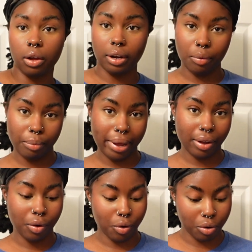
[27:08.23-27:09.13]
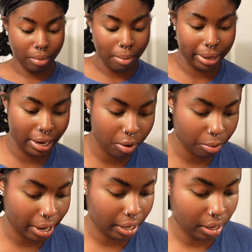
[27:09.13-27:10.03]
Now we're back home. I'm getting
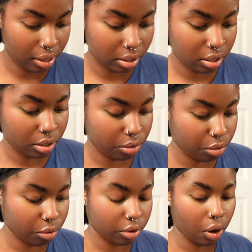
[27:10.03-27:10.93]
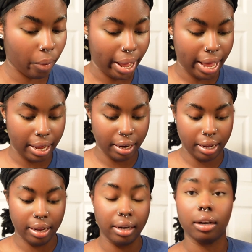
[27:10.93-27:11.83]
ready to go ahead
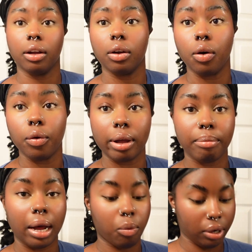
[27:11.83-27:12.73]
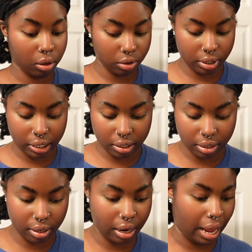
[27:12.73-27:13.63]
and go get my windows
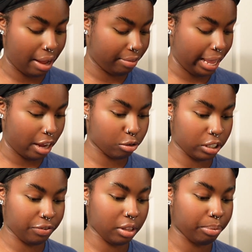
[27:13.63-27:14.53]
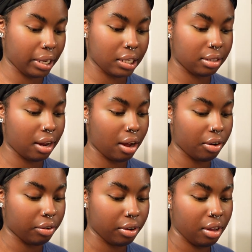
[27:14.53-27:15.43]
tinted. I have the address for the place
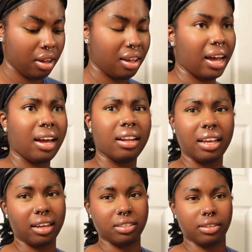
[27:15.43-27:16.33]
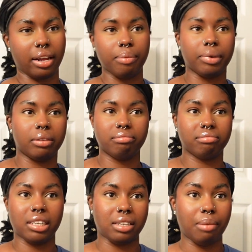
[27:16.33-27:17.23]
now. I got it like yesterday, but
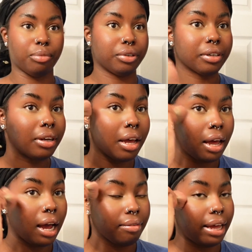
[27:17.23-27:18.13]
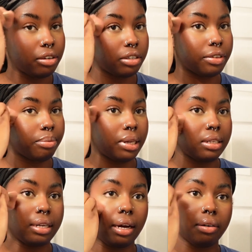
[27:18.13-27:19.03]
that's not important. I have the address for the
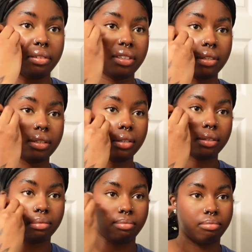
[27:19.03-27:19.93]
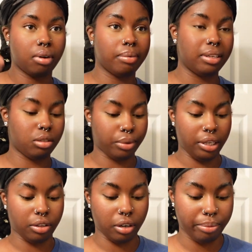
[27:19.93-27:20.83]
place now. It's probably
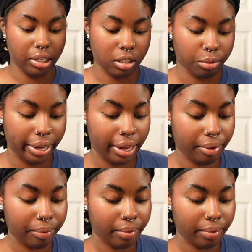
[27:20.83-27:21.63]
20, 30 minutes away.